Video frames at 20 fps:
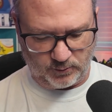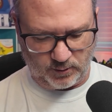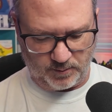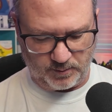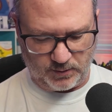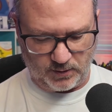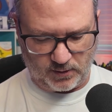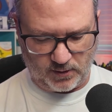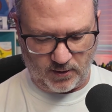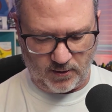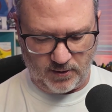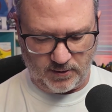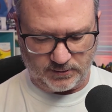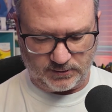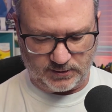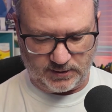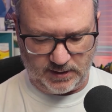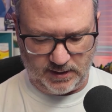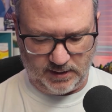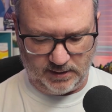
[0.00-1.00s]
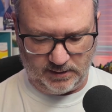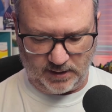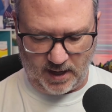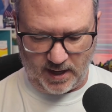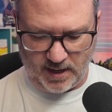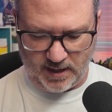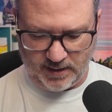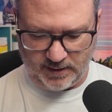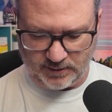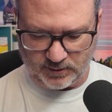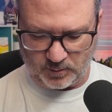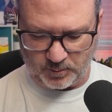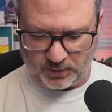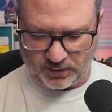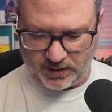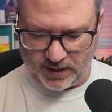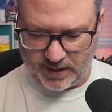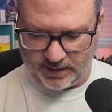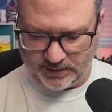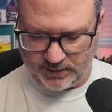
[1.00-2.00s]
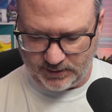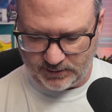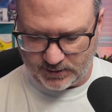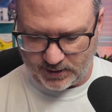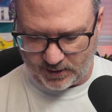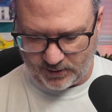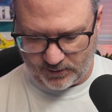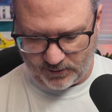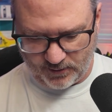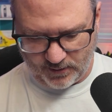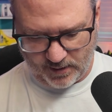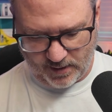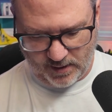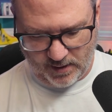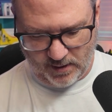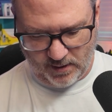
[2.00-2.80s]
cryptocurrency, lying to protect each other,